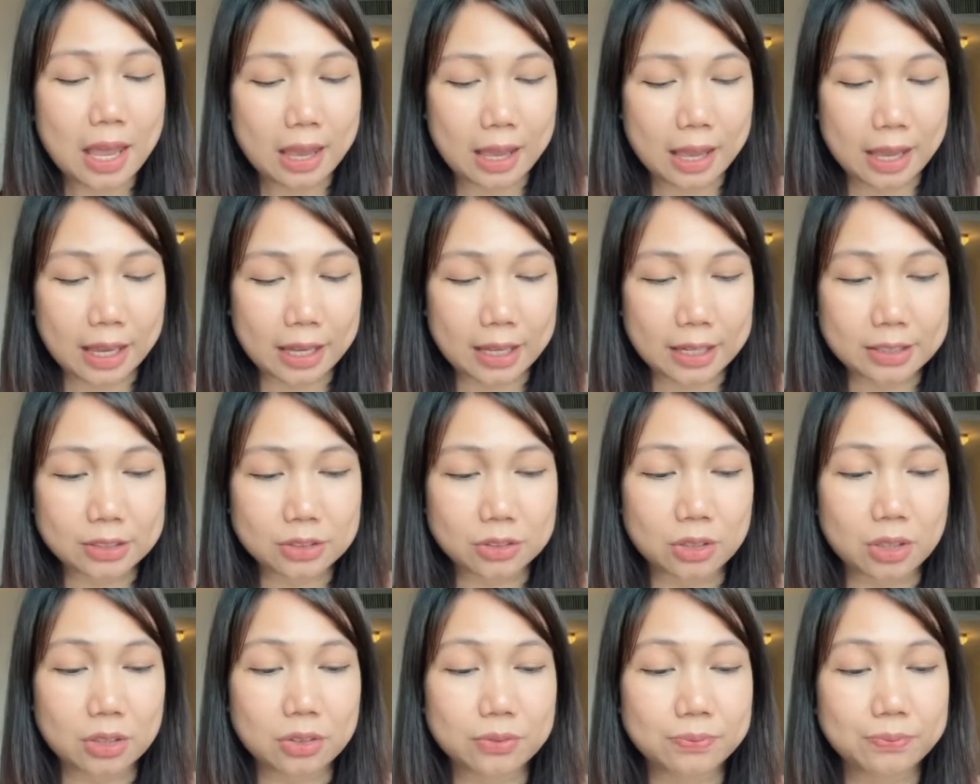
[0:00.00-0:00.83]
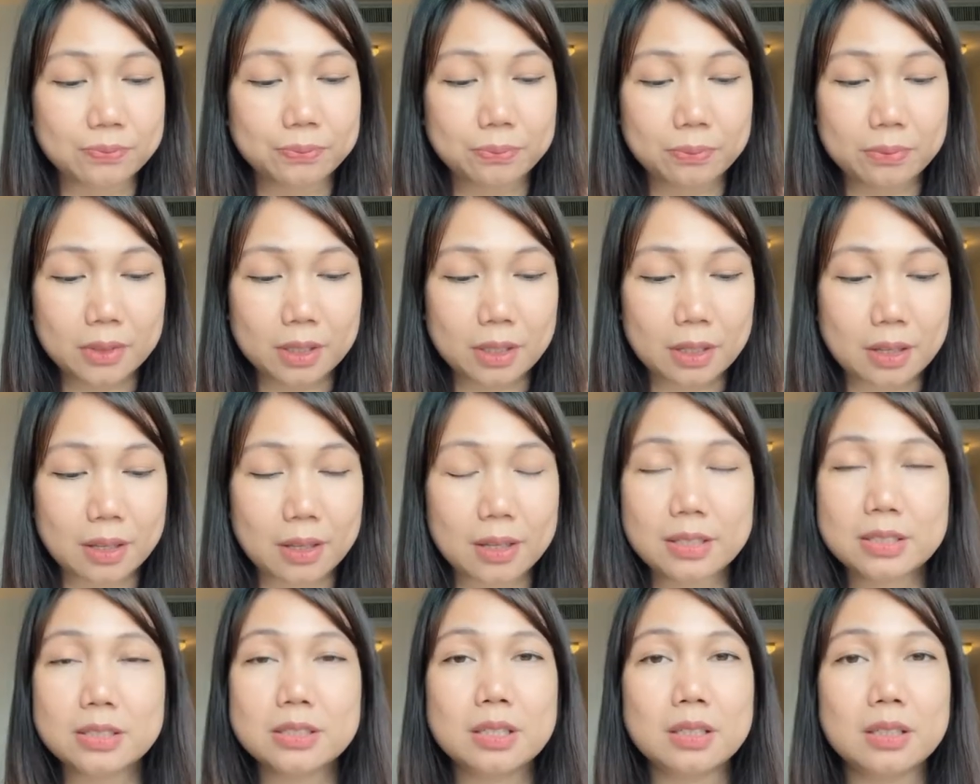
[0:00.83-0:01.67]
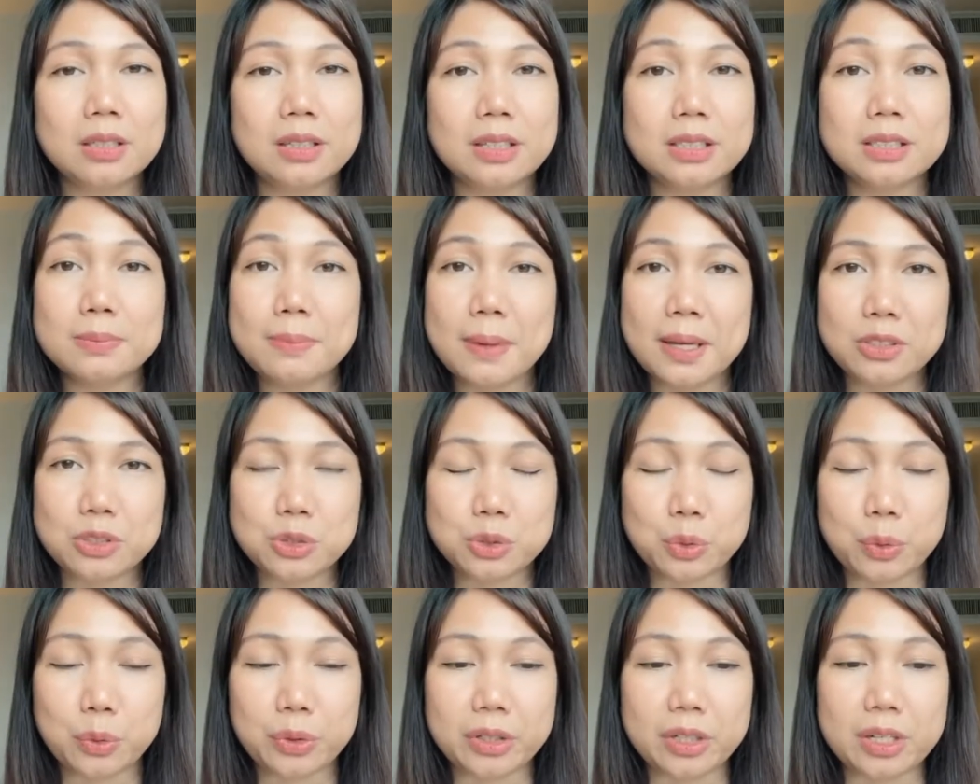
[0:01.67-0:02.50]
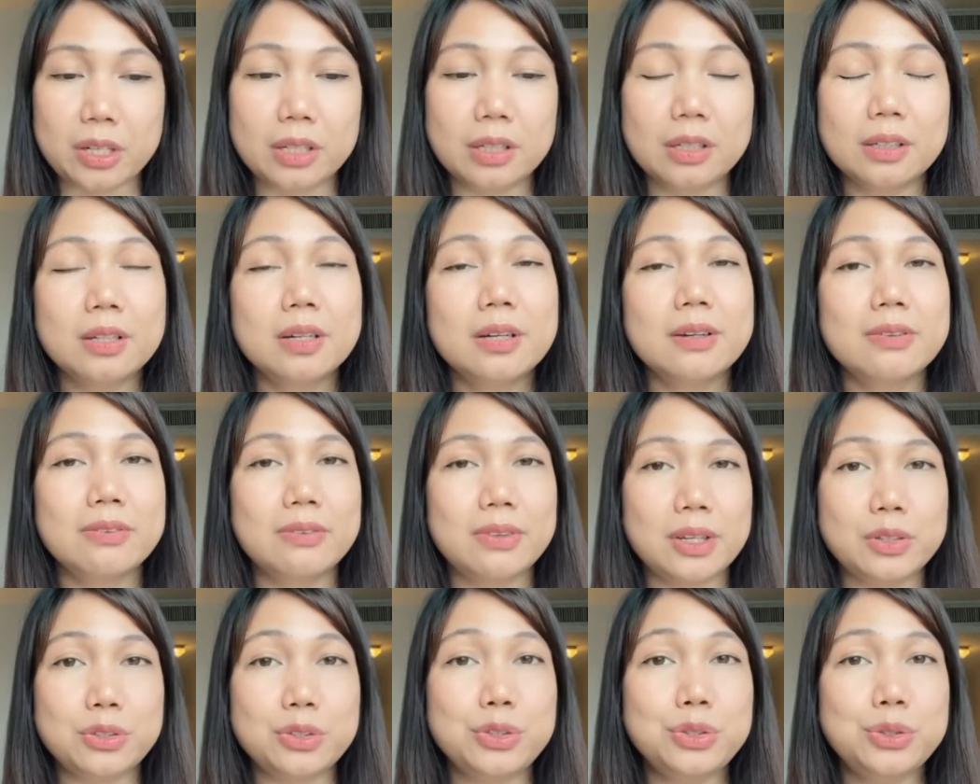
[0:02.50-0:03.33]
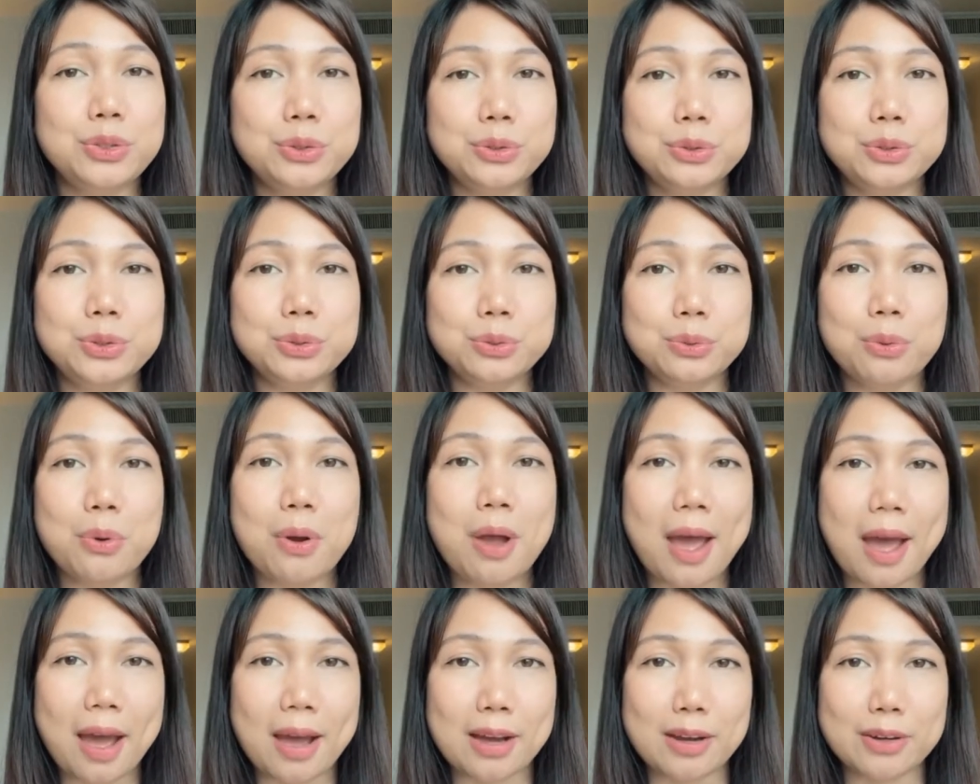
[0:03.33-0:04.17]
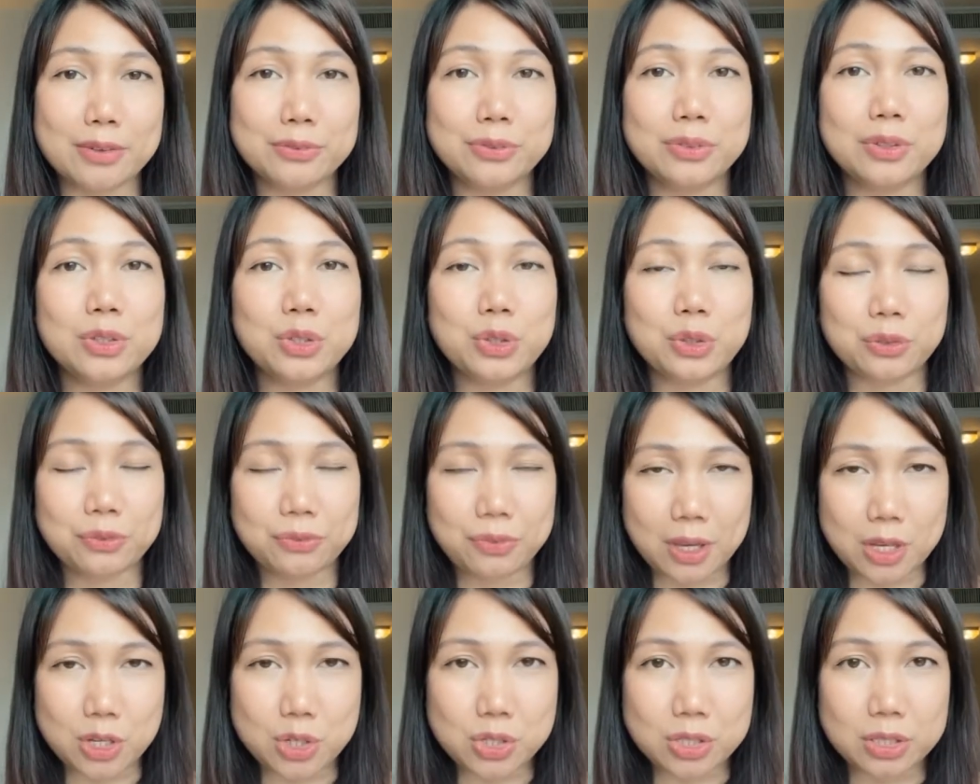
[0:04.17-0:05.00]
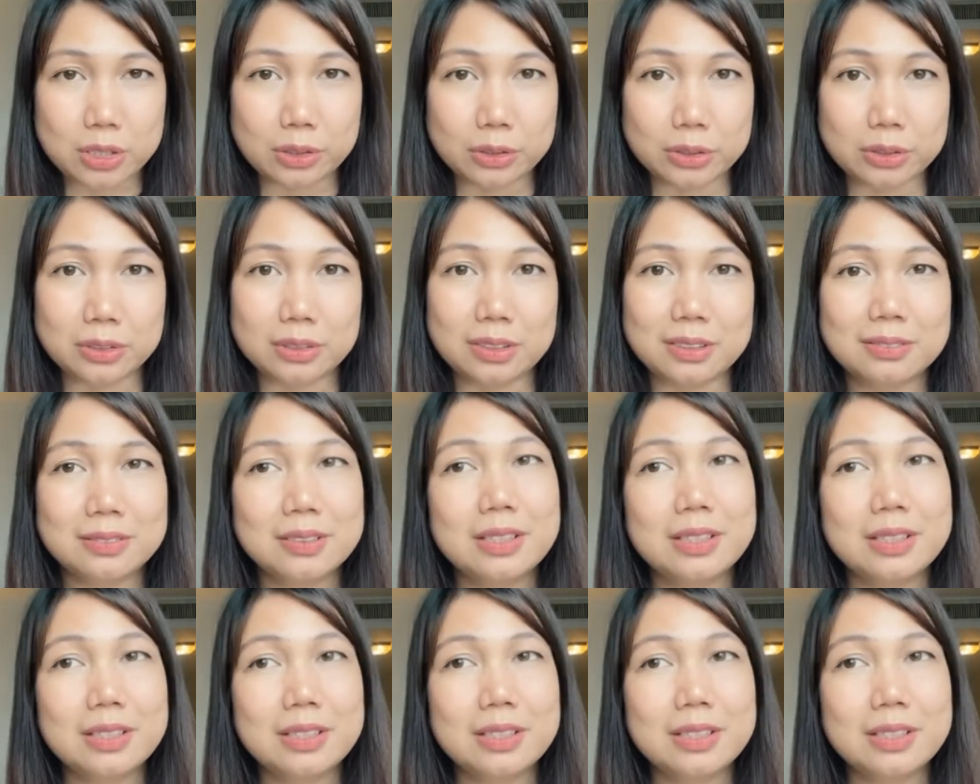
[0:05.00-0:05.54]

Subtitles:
And it's mandatory that you do have your face shield